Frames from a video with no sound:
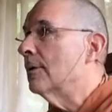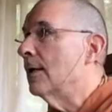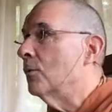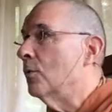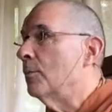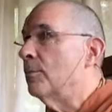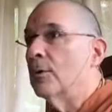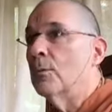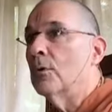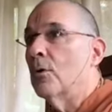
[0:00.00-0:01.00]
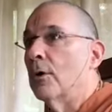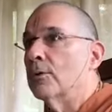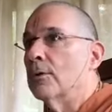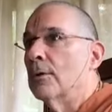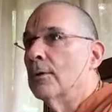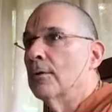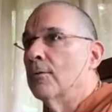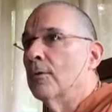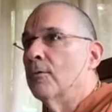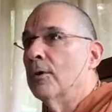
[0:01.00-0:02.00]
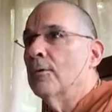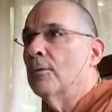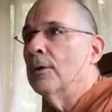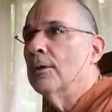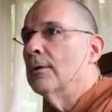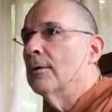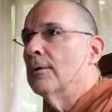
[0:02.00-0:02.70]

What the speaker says: and it will cause their victory